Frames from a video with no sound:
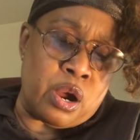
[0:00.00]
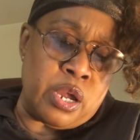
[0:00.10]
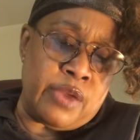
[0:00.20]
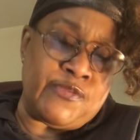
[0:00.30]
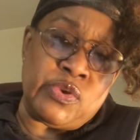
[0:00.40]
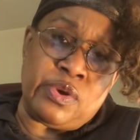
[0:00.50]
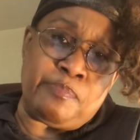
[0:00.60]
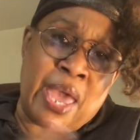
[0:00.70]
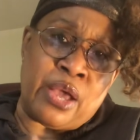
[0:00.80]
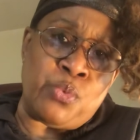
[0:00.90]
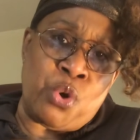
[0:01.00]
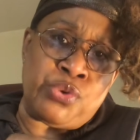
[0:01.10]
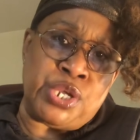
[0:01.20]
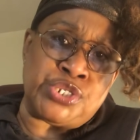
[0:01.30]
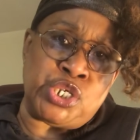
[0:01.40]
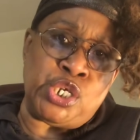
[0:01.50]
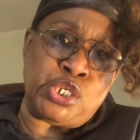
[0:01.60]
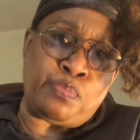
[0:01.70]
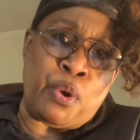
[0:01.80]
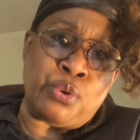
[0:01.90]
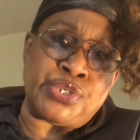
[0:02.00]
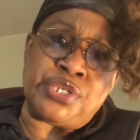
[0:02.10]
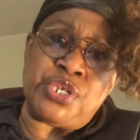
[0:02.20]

if you're a macaroni and cheese person